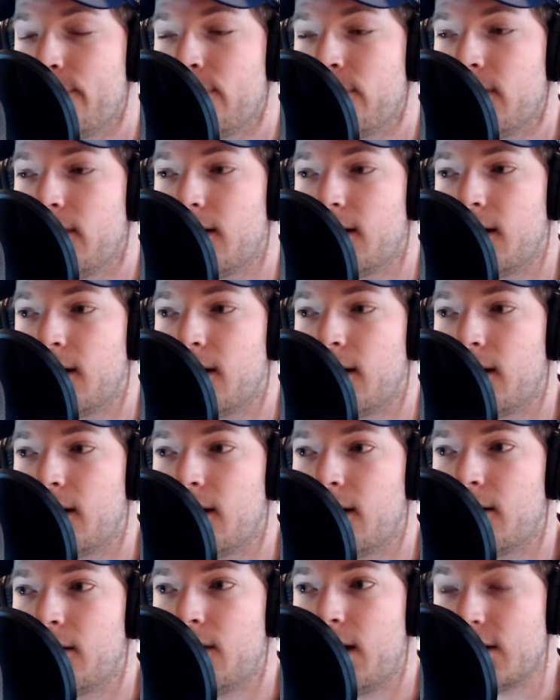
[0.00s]

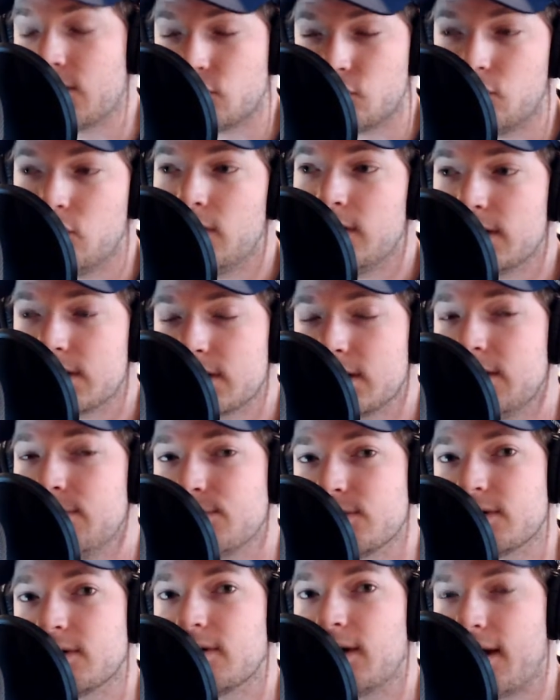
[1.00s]
as
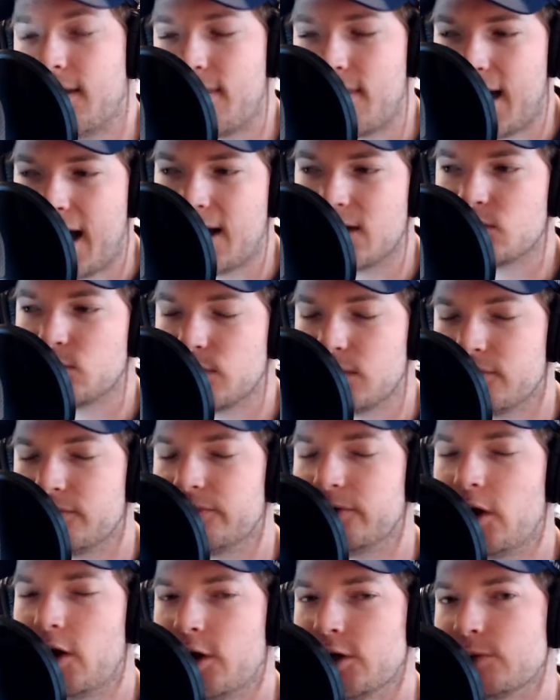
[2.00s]
Clemson. And that's when the
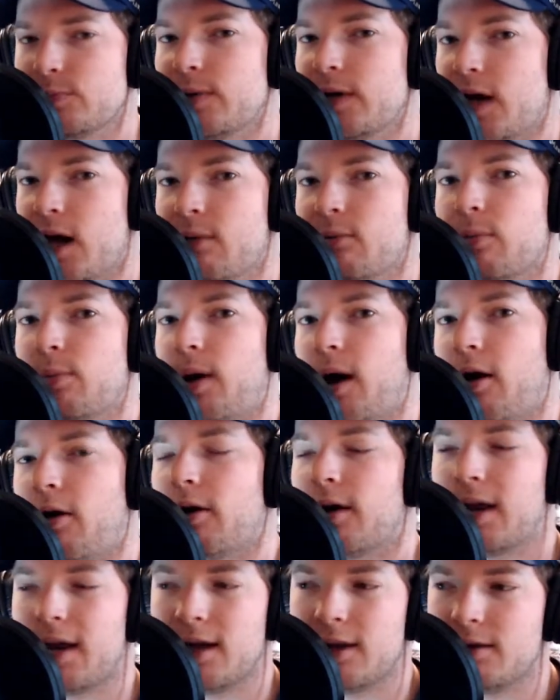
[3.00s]
flaws become
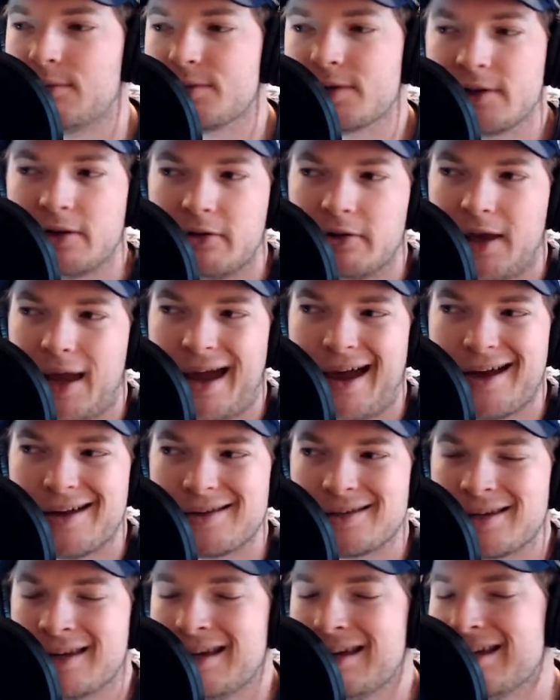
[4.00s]
apparent. And Clemson only
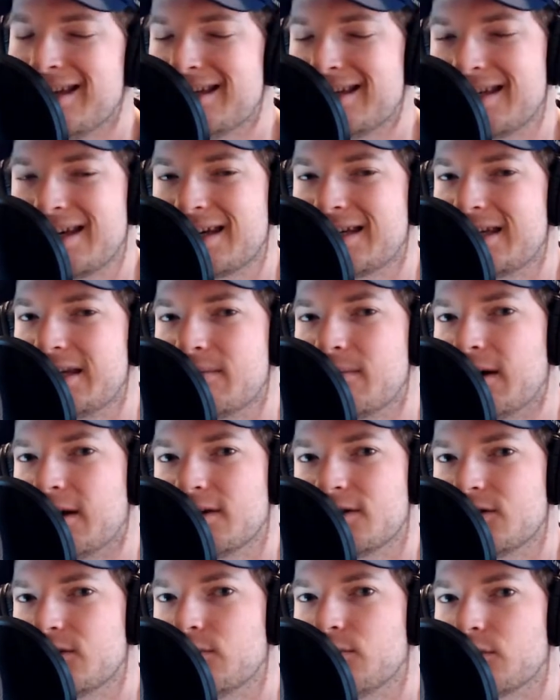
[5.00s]
has 60
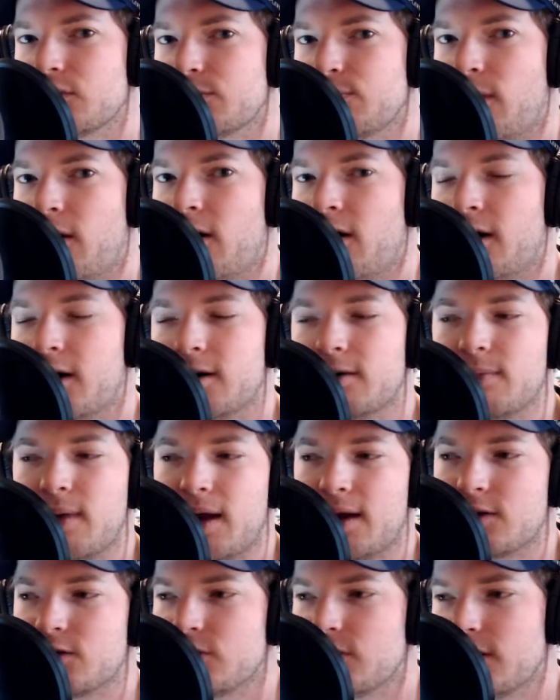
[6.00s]
minutes to respond,
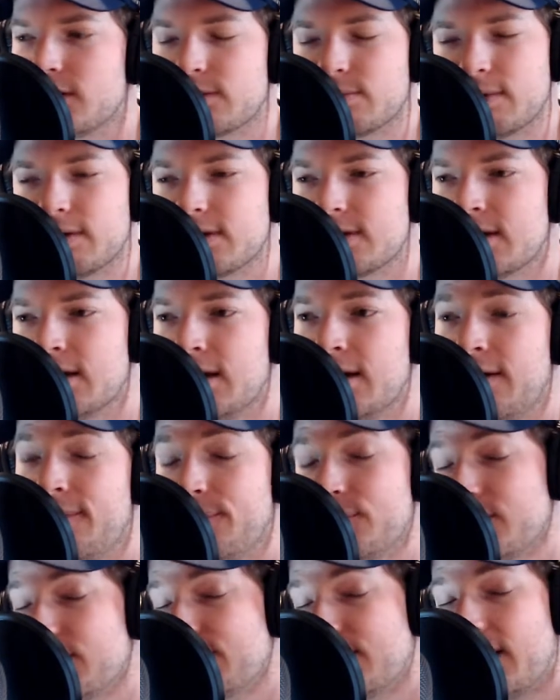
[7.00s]
make adjustments.
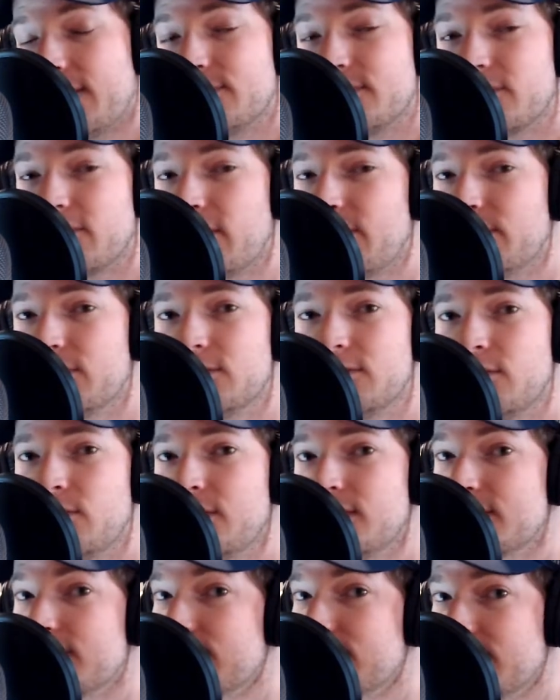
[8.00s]
Sometimes they're able to do
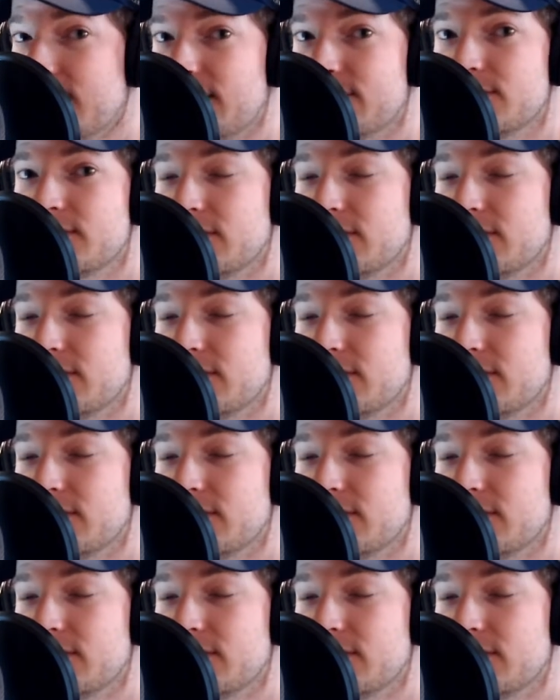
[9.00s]
it, sometimes they're